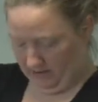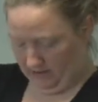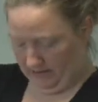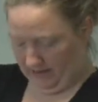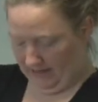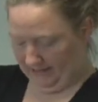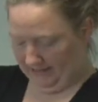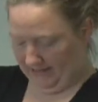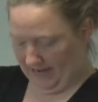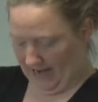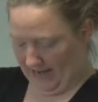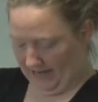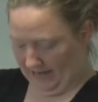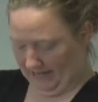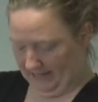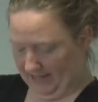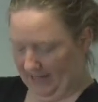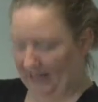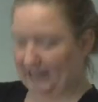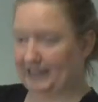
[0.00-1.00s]
they tell
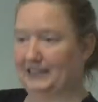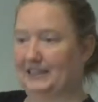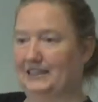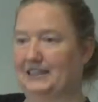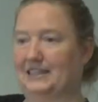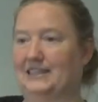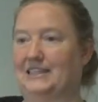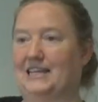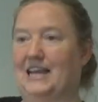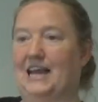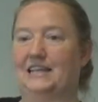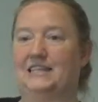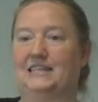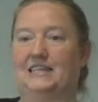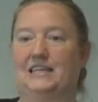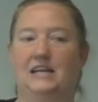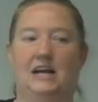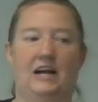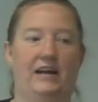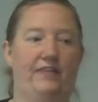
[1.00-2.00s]
you that the
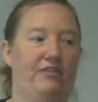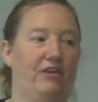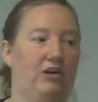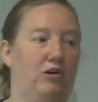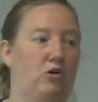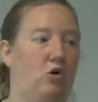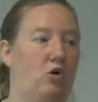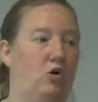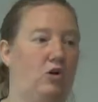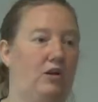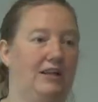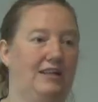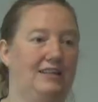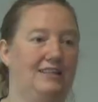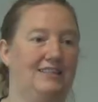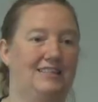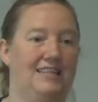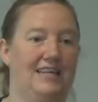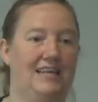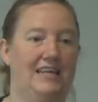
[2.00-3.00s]
slanty line they're calling
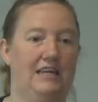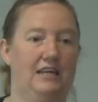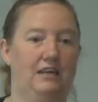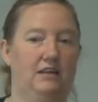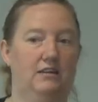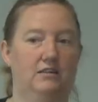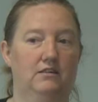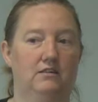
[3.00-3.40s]
C.